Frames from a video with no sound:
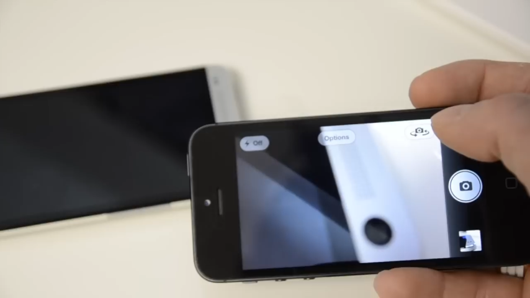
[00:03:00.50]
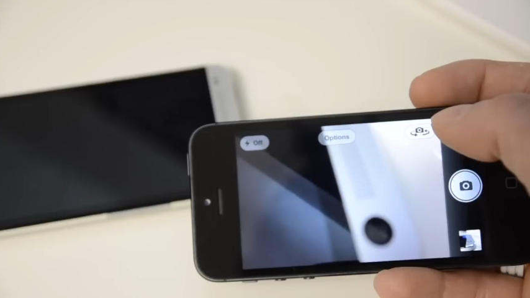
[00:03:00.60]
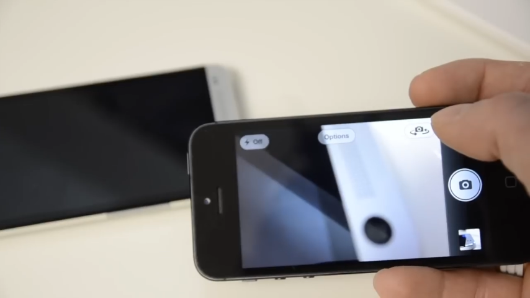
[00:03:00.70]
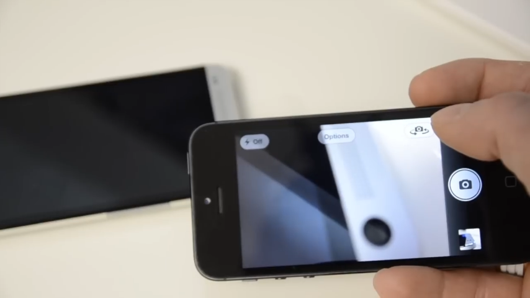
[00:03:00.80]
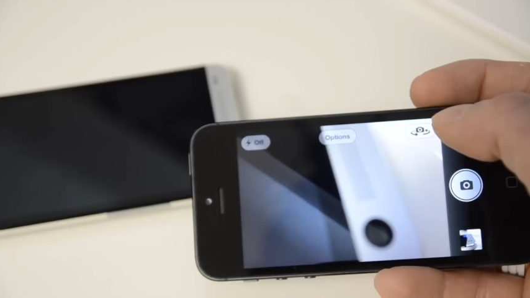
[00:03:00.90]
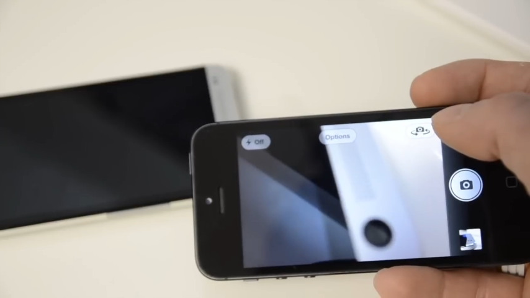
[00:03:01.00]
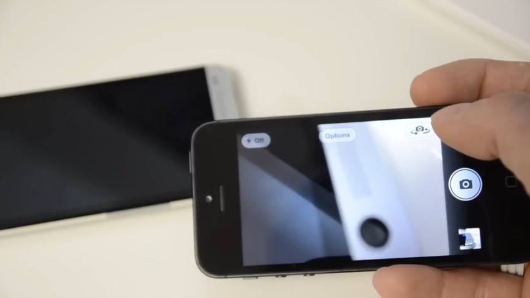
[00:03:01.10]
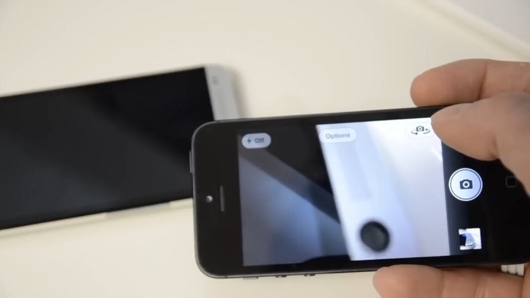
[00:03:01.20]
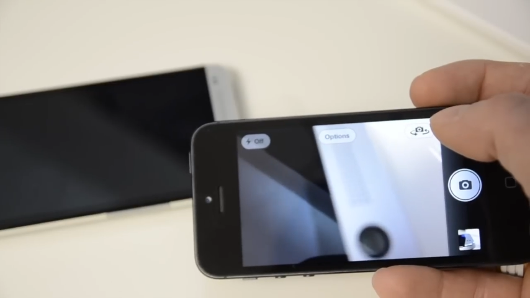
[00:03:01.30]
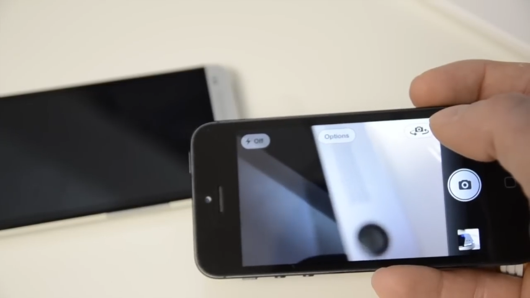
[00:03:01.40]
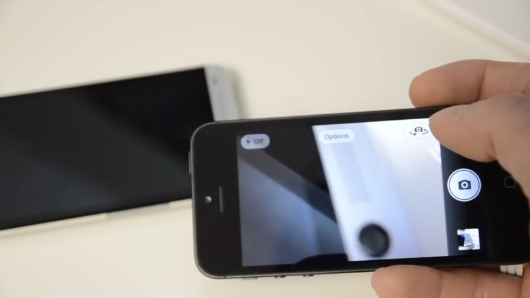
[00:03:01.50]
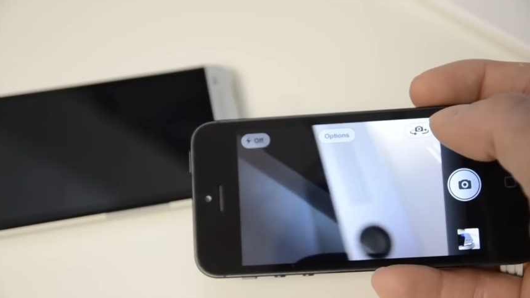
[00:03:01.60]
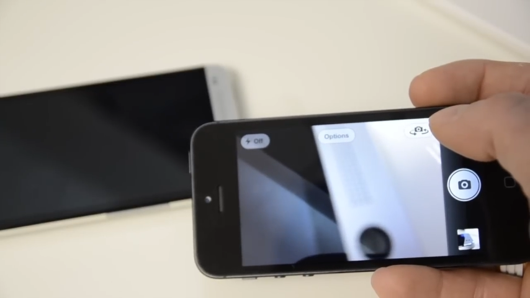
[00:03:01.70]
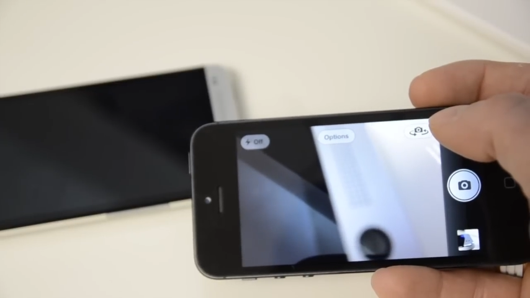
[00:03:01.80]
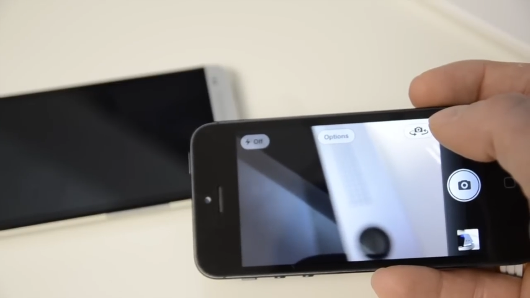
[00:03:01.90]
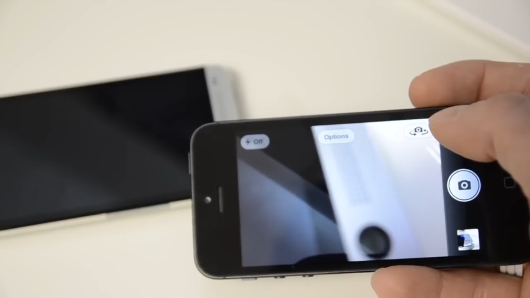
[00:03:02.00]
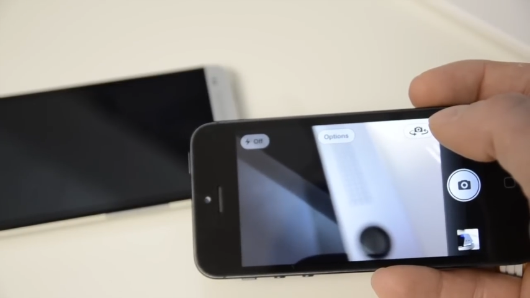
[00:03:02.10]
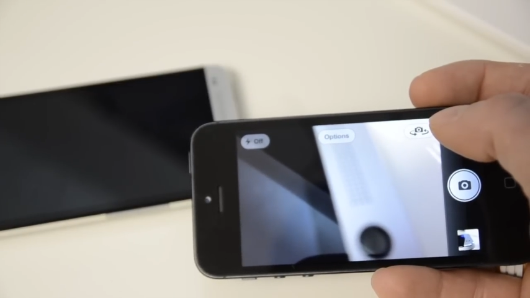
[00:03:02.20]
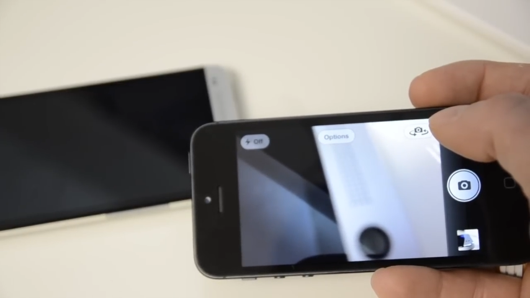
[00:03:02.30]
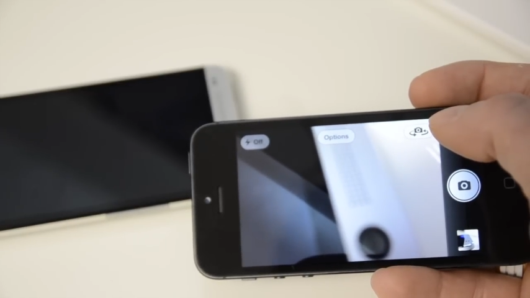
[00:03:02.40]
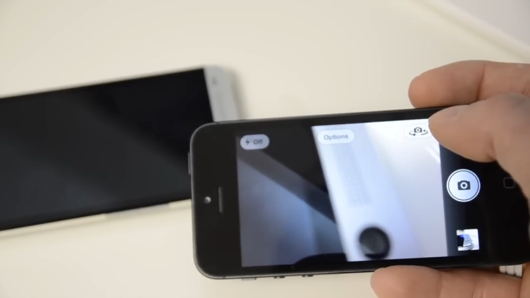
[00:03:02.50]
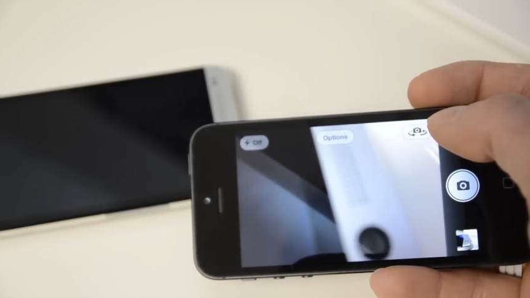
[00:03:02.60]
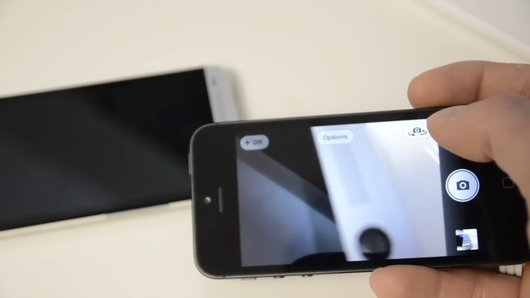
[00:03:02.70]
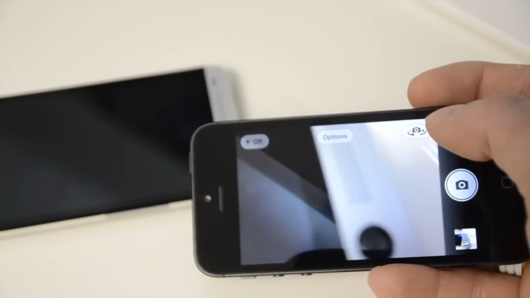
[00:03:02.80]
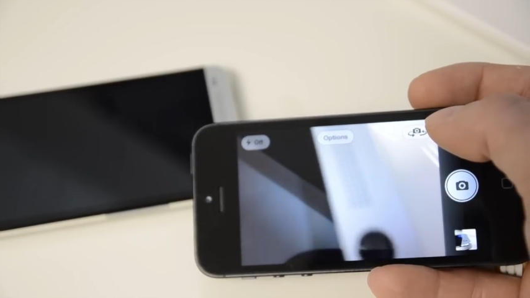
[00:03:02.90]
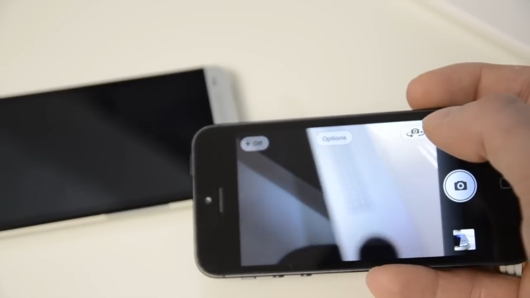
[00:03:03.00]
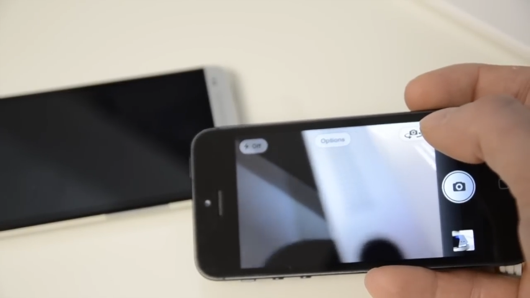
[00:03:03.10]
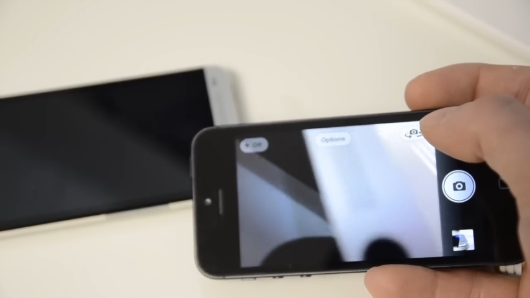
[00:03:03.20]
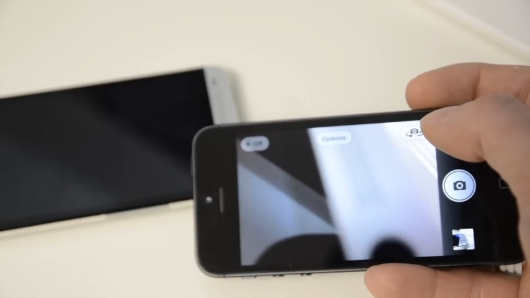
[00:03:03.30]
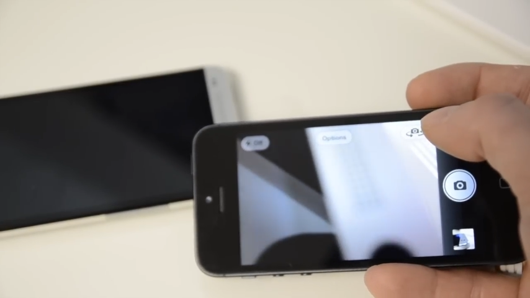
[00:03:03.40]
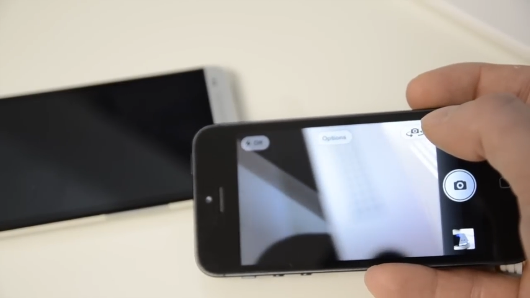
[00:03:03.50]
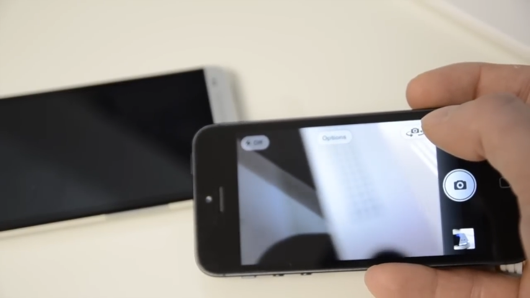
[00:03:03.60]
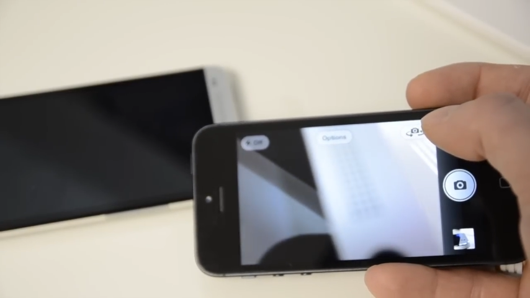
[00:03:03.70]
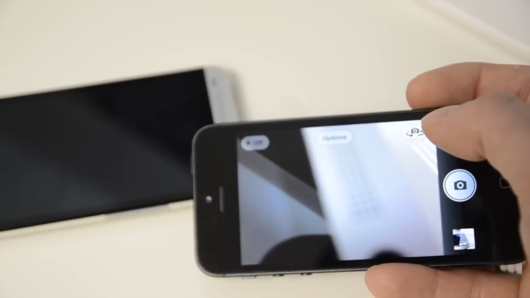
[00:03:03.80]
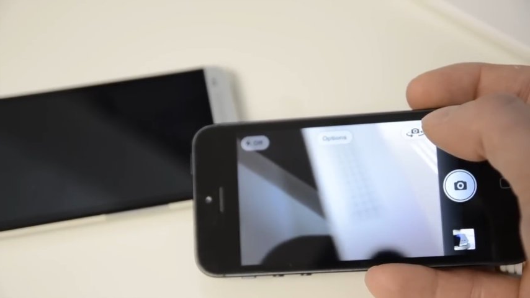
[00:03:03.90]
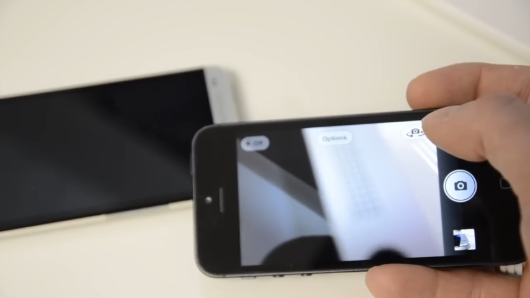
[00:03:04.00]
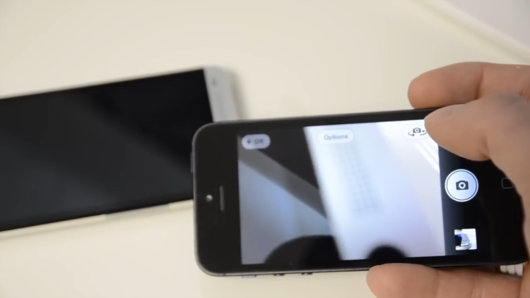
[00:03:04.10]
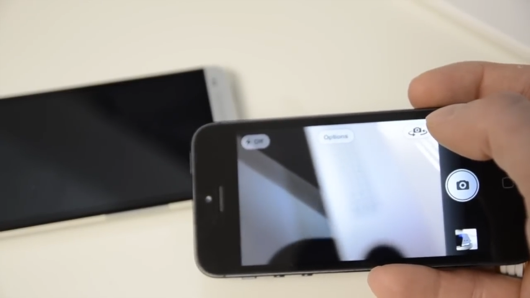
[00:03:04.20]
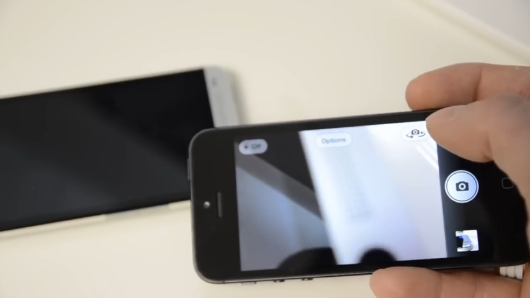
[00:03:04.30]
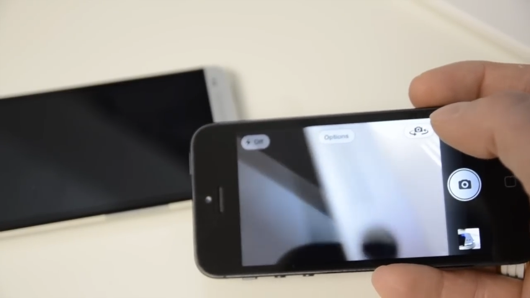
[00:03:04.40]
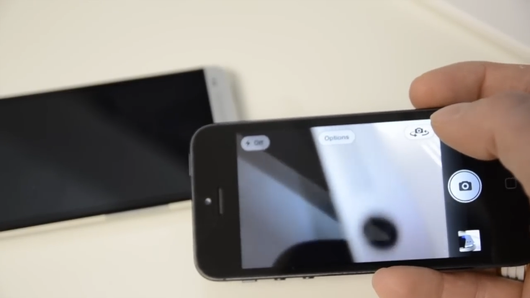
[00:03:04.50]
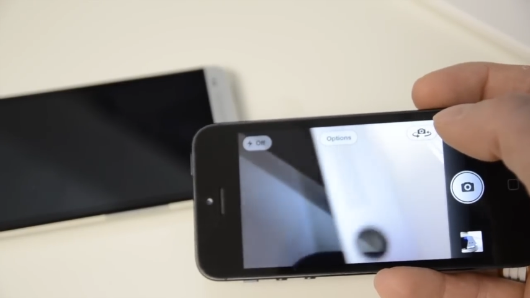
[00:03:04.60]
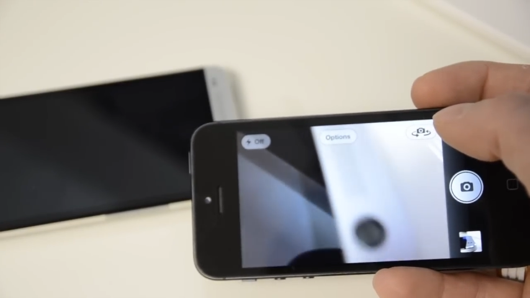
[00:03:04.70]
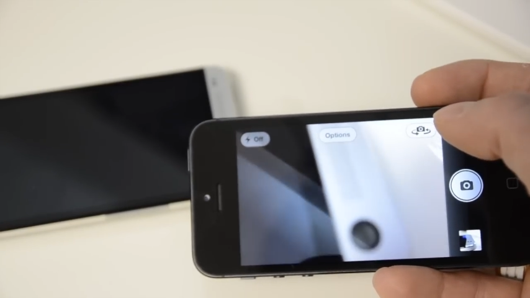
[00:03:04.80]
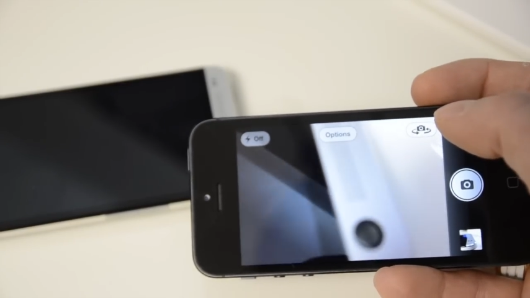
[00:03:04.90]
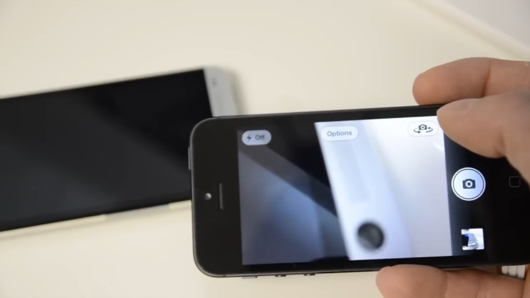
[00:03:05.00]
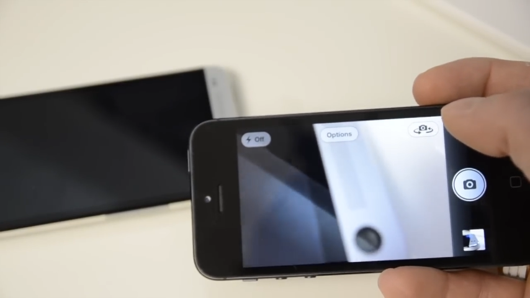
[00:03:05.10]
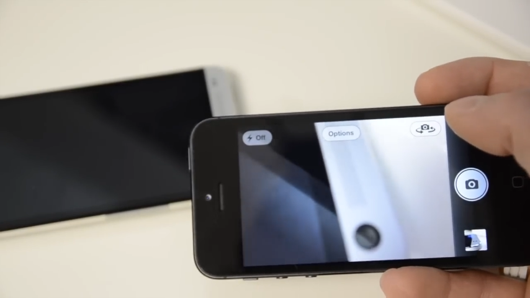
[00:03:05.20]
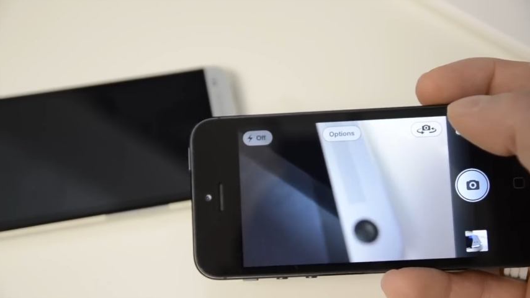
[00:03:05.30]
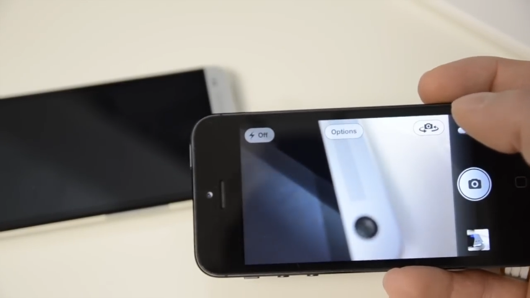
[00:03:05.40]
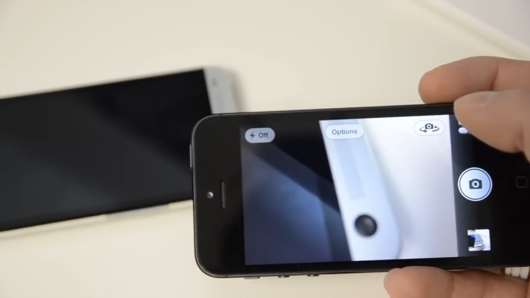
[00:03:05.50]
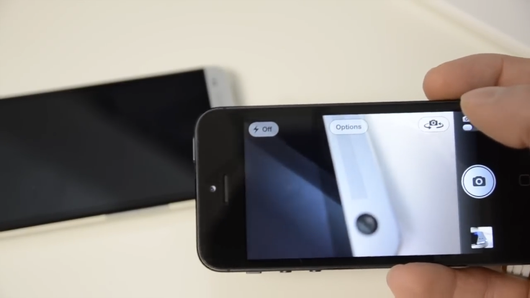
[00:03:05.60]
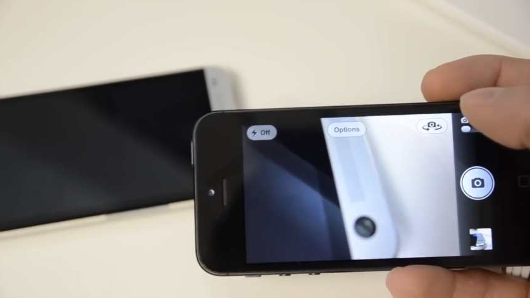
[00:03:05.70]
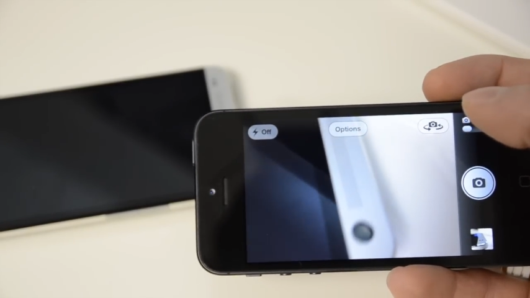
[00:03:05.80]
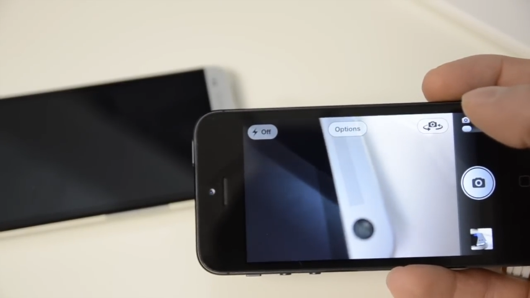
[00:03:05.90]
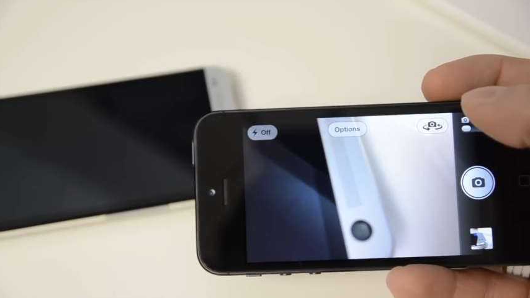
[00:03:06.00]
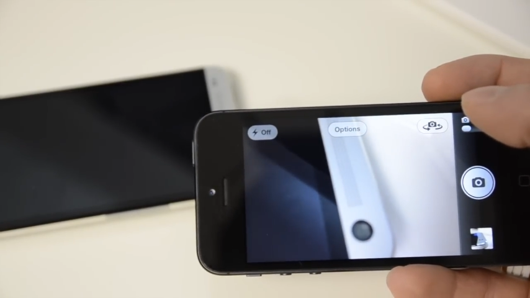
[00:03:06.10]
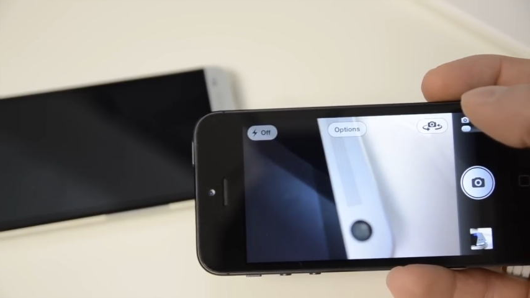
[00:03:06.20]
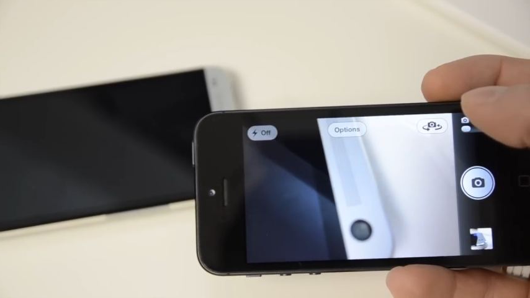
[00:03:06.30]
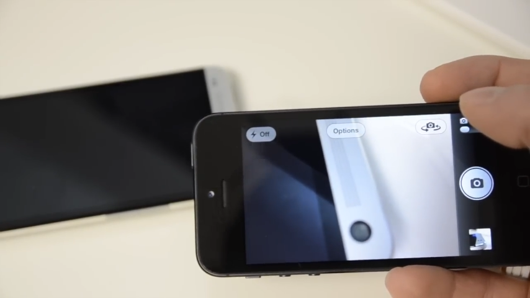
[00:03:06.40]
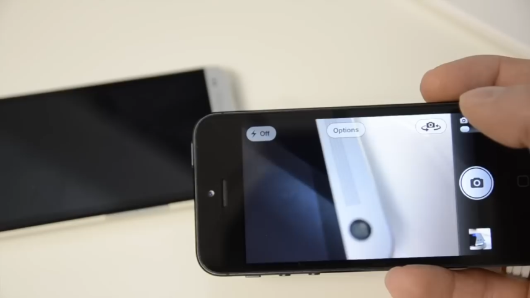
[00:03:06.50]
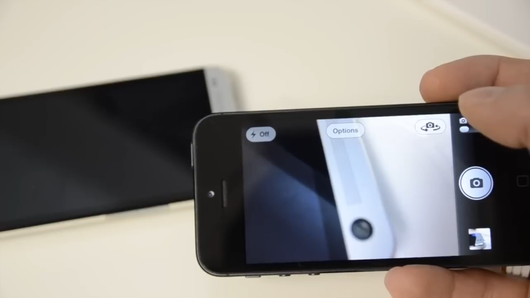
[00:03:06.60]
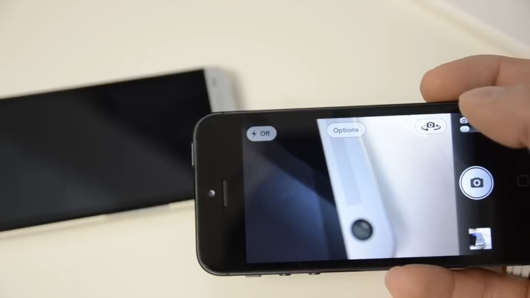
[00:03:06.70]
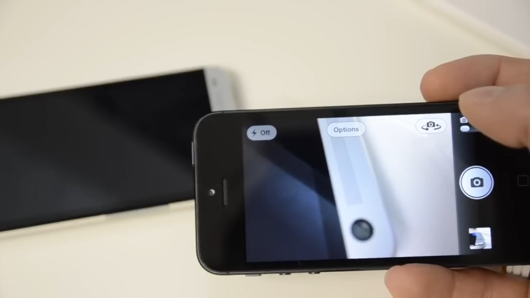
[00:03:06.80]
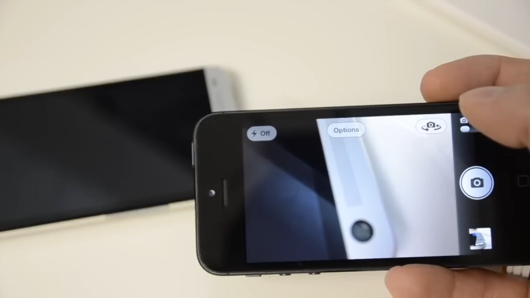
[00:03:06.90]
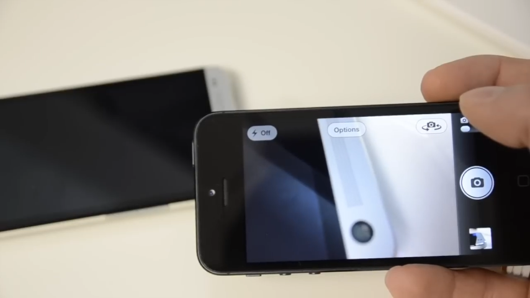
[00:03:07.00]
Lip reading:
No face is visible, so there are no lips to read.